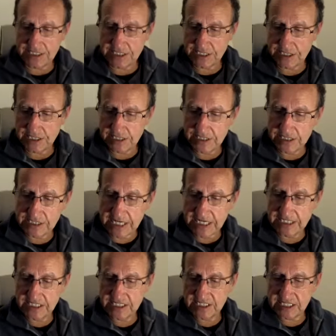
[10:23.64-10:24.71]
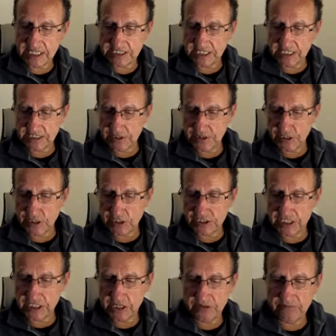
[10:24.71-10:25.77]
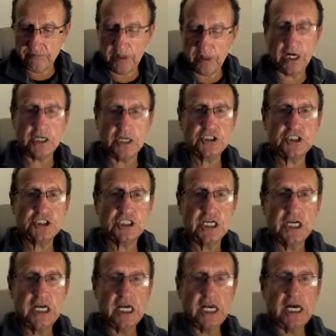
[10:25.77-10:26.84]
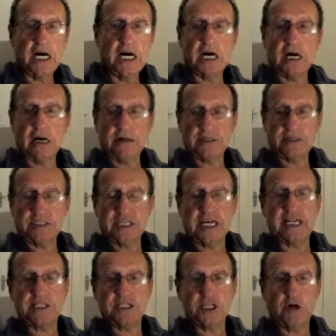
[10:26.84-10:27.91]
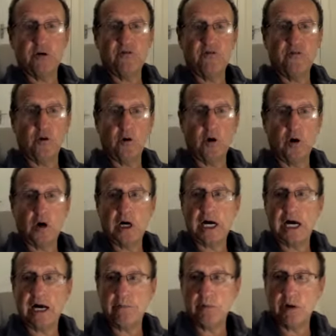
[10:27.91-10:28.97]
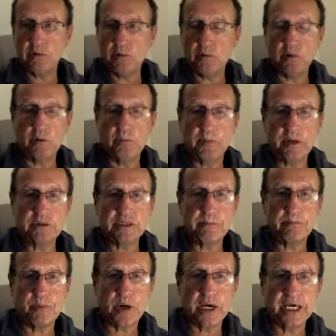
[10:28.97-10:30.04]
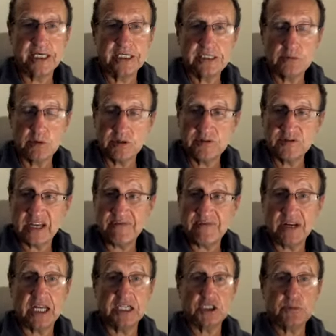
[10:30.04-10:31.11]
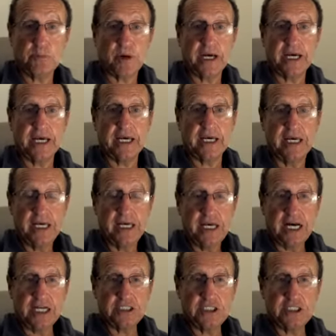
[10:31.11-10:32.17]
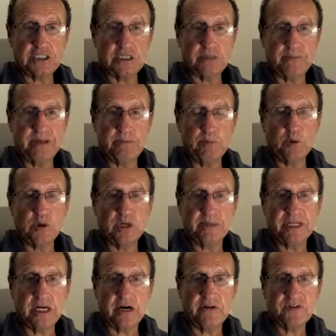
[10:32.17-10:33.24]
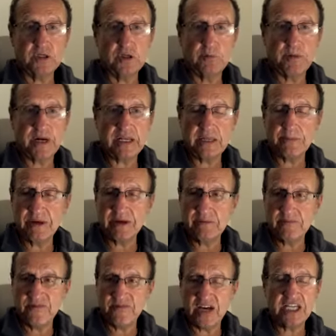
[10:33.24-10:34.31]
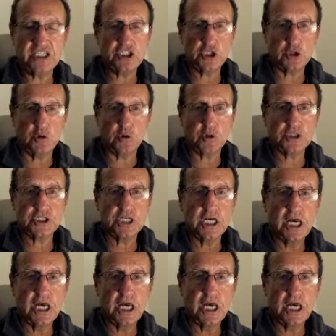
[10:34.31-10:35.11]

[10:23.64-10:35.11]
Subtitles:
So the date is Sunday the 13th of March. 10 till 4. We'll build in breaks. We'll also have a lunch break and just a mid-morning, mid-afternoon break. They'll be fairly short,